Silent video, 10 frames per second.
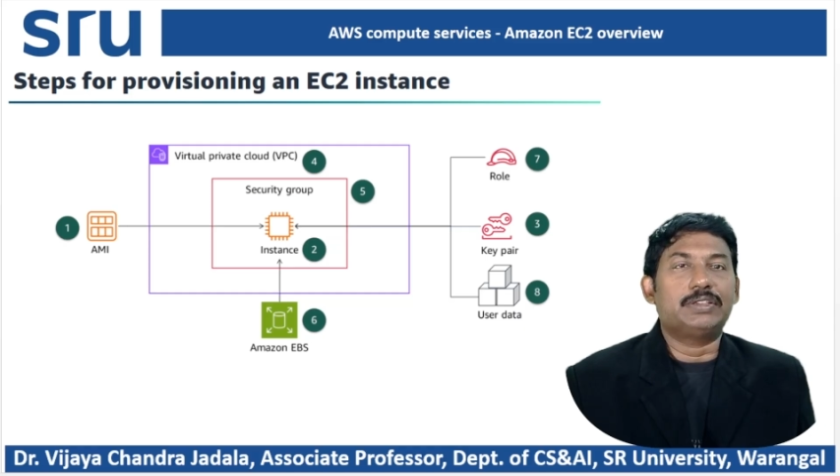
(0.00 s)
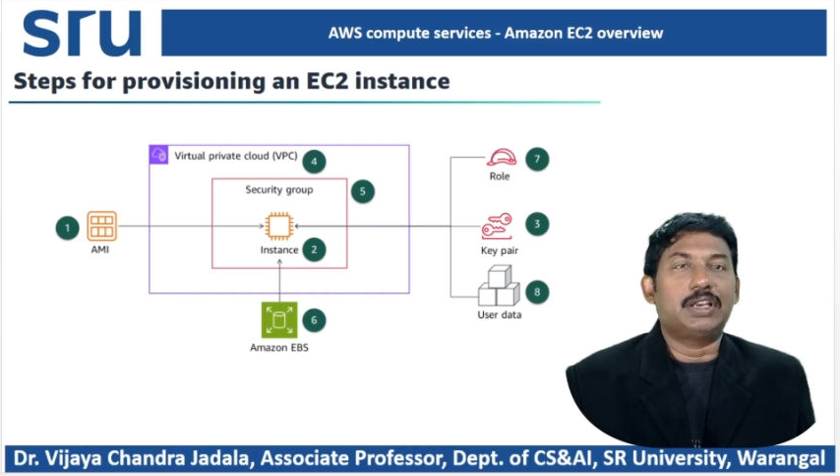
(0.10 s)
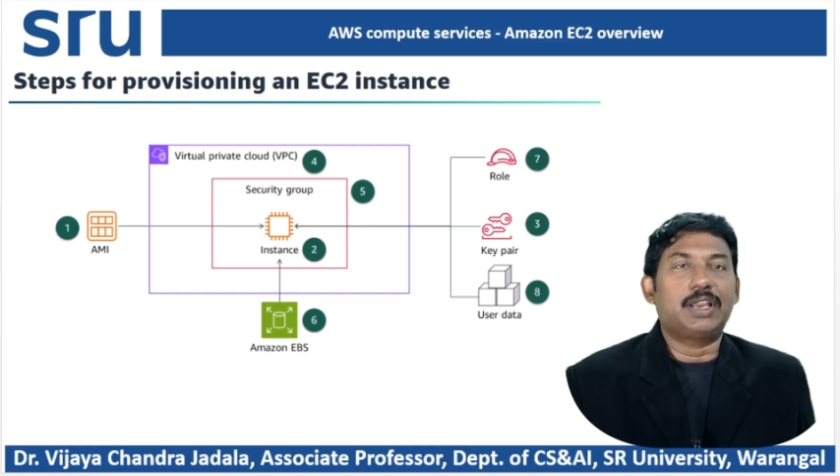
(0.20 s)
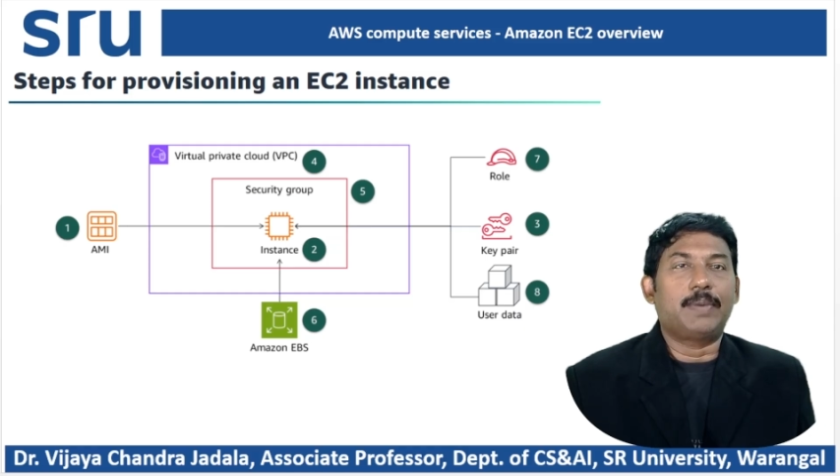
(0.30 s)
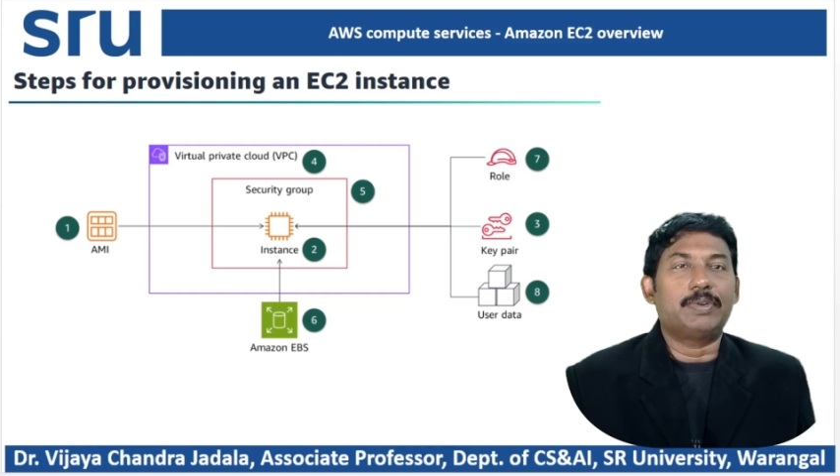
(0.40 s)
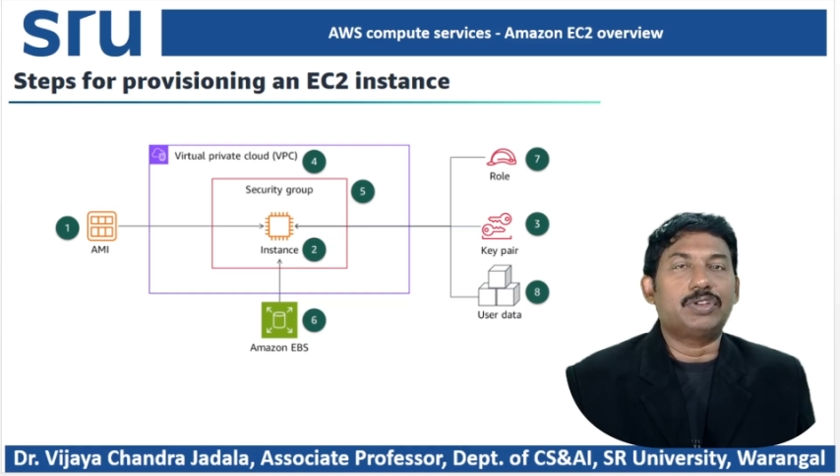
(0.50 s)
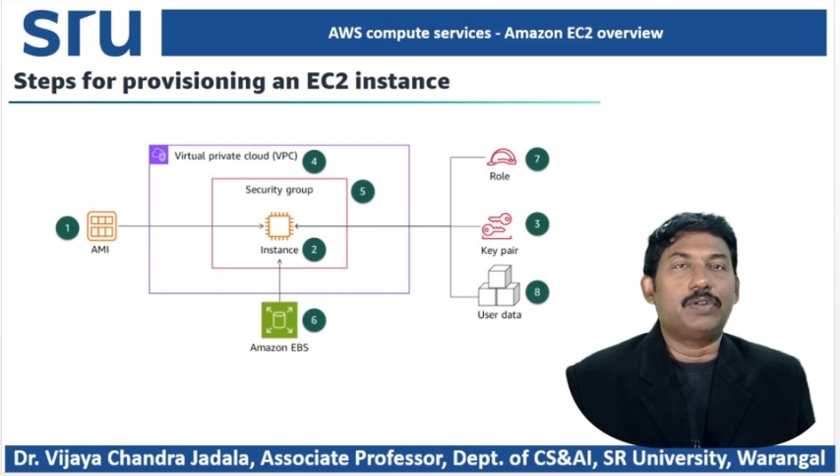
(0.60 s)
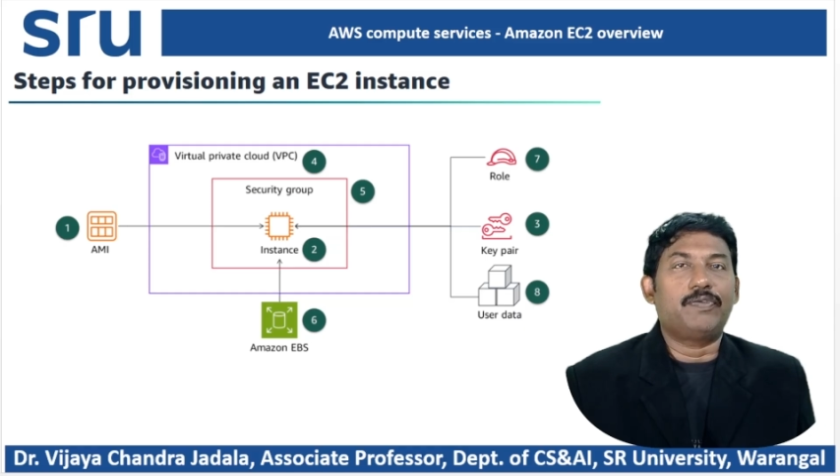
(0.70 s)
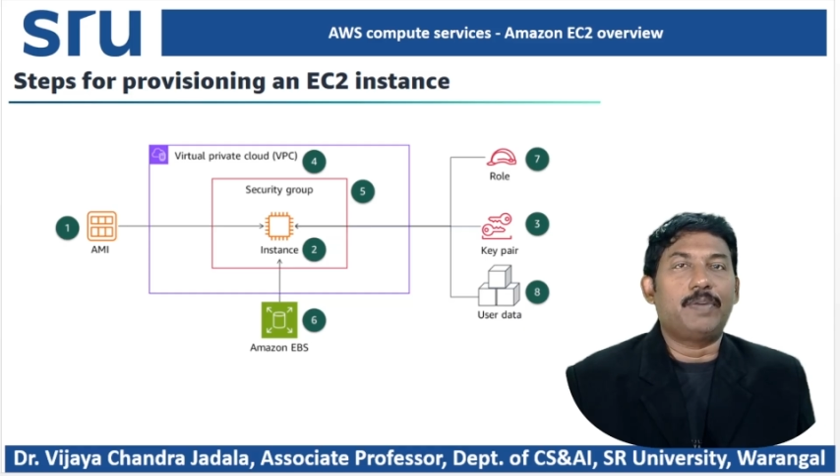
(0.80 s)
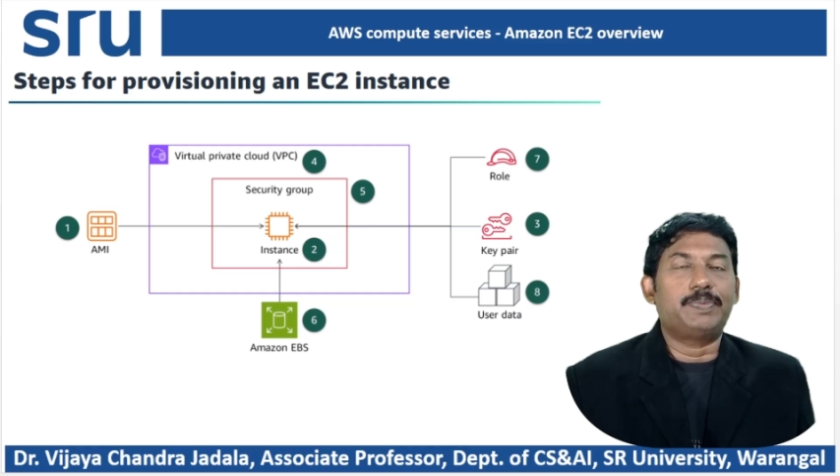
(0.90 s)
that
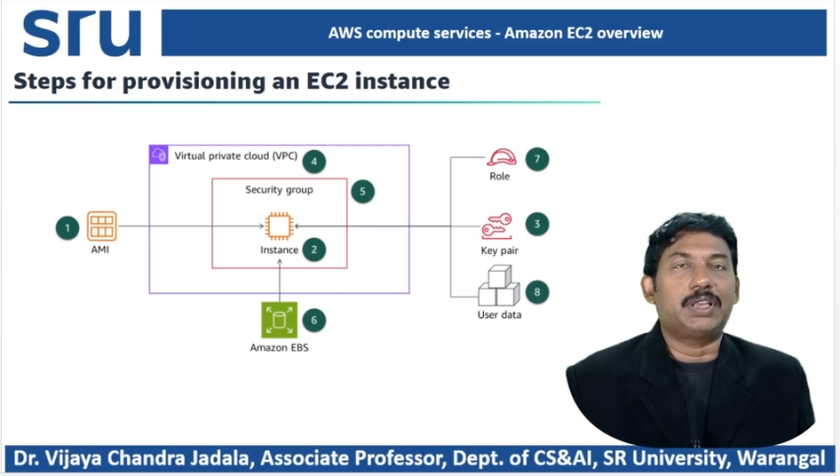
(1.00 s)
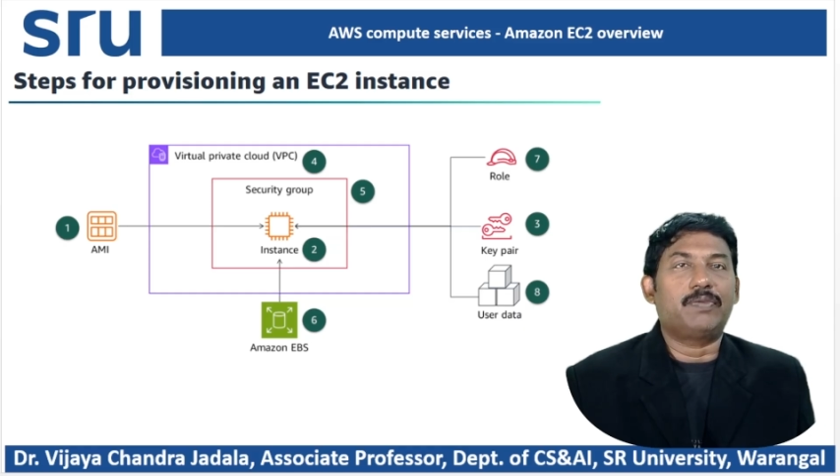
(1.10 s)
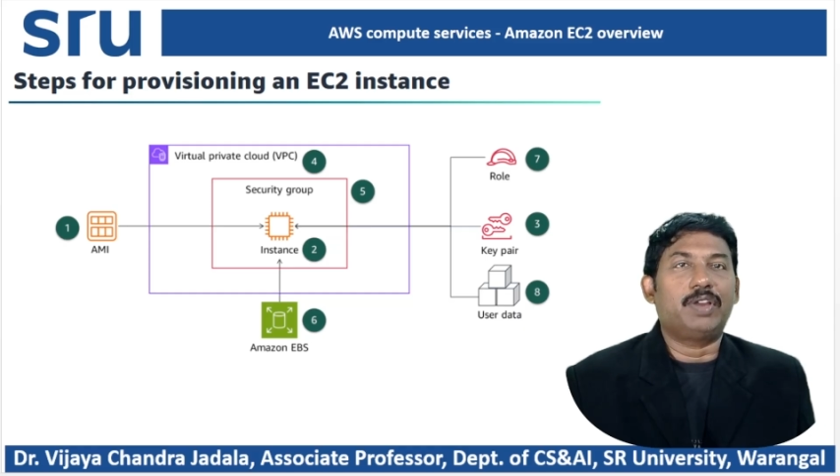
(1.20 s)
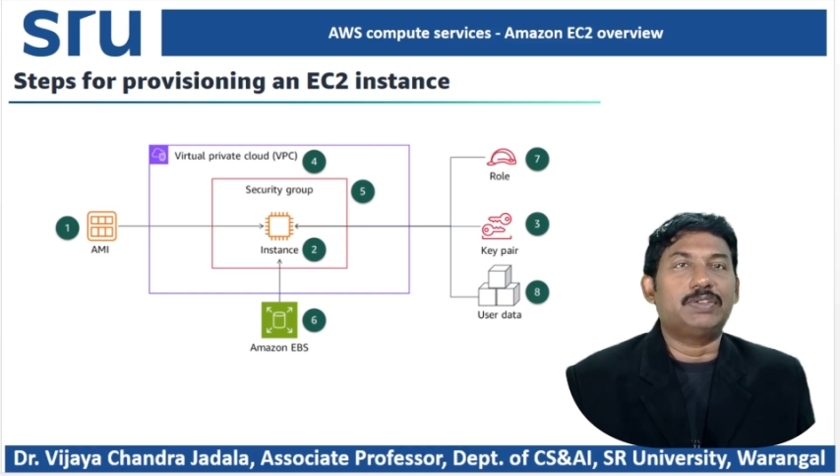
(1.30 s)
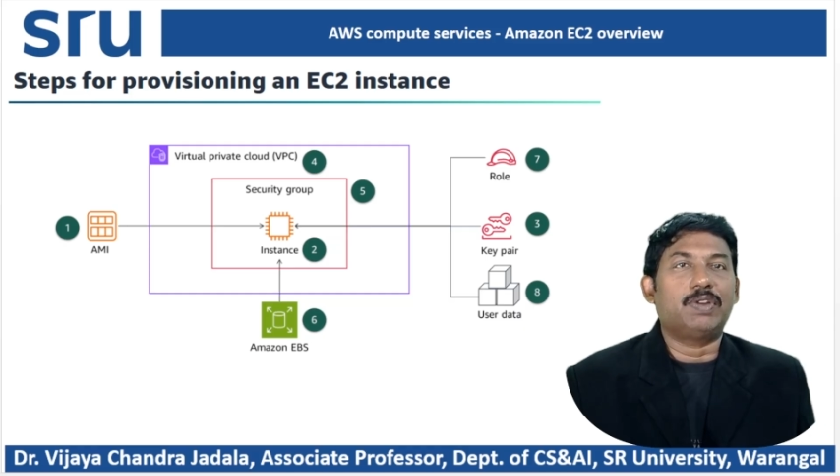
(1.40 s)
Amazon Web Service,